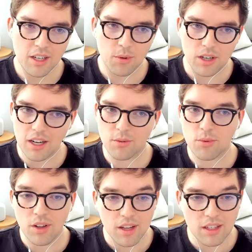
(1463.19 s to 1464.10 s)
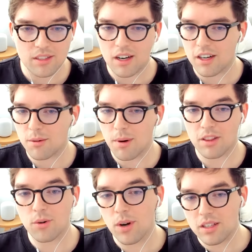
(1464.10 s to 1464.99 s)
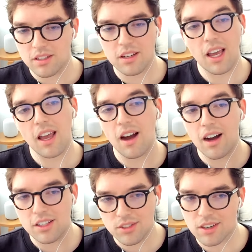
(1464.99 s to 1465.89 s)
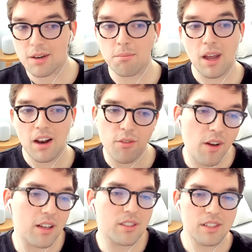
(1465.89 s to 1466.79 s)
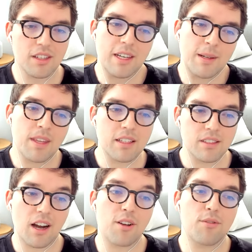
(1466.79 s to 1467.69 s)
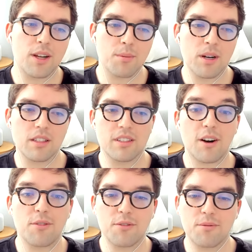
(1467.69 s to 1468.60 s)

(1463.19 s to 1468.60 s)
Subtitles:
getting really excited about the ways that AI is starting to manifest inside of Figma itself.